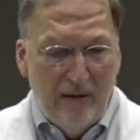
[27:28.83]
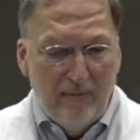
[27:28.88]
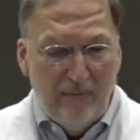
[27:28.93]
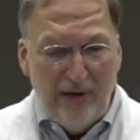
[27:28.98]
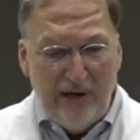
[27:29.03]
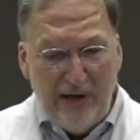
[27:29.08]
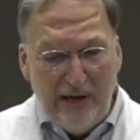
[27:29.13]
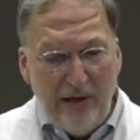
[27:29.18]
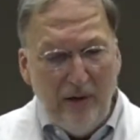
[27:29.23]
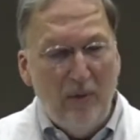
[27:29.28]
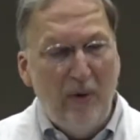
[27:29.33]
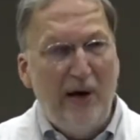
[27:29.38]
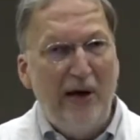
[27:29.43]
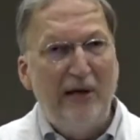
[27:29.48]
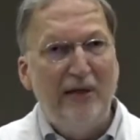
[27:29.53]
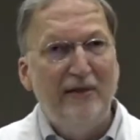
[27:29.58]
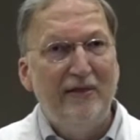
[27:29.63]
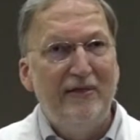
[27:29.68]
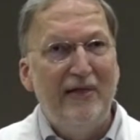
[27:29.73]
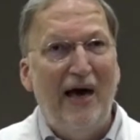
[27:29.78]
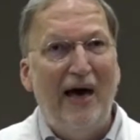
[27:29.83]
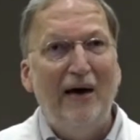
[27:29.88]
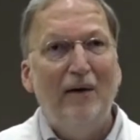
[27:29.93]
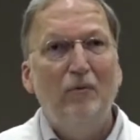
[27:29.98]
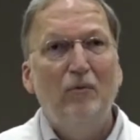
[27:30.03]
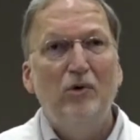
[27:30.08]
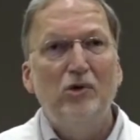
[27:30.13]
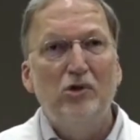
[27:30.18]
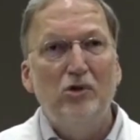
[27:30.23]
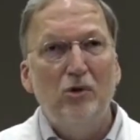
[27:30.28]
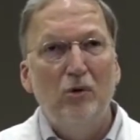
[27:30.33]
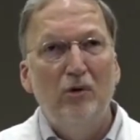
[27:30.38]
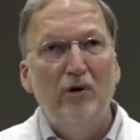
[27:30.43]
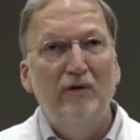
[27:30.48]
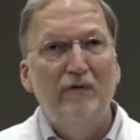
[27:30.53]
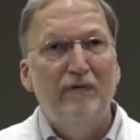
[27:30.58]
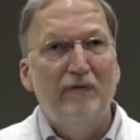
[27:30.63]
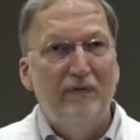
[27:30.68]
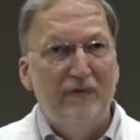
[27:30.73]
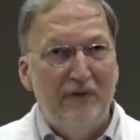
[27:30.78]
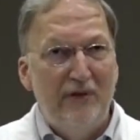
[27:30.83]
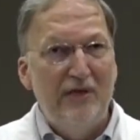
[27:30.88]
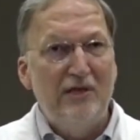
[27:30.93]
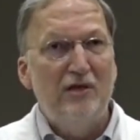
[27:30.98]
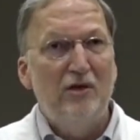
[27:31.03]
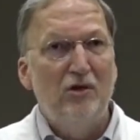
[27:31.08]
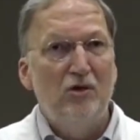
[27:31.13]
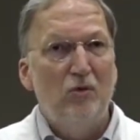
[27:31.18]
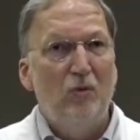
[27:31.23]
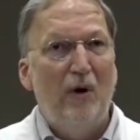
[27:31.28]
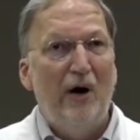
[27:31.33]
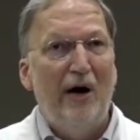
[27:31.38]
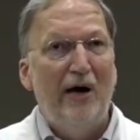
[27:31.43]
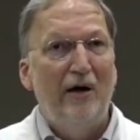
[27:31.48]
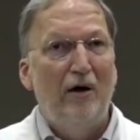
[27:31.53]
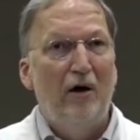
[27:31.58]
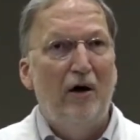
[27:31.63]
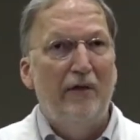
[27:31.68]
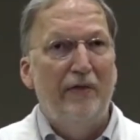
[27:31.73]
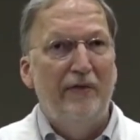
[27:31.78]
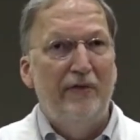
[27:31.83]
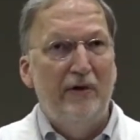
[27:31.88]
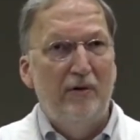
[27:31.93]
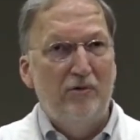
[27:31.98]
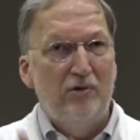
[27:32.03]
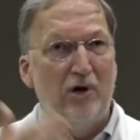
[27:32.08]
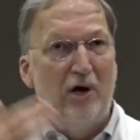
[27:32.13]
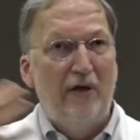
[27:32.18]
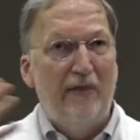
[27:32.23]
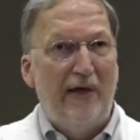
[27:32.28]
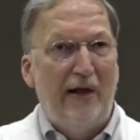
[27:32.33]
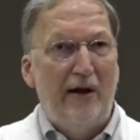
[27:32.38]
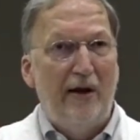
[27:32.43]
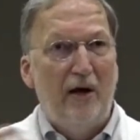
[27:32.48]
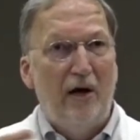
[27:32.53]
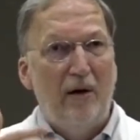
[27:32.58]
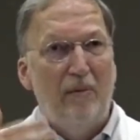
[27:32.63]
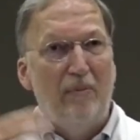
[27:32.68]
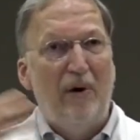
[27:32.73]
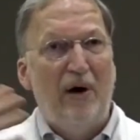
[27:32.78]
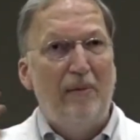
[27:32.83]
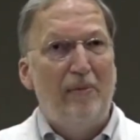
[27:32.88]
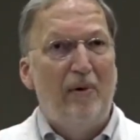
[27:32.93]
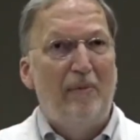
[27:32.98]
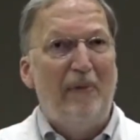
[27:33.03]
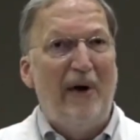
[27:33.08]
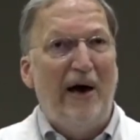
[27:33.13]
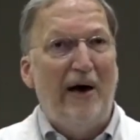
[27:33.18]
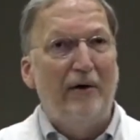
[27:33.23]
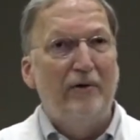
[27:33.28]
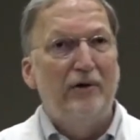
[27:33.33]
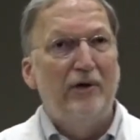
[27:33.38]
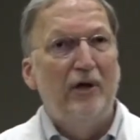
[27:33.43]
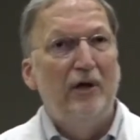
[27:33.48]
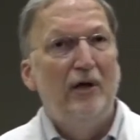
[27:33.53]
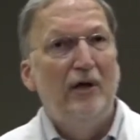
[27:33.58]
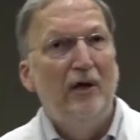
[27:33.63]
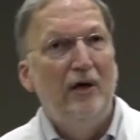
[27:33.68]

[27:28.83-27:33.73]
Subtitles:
But anyway, that was sort of, this is why there was all that hubbub about,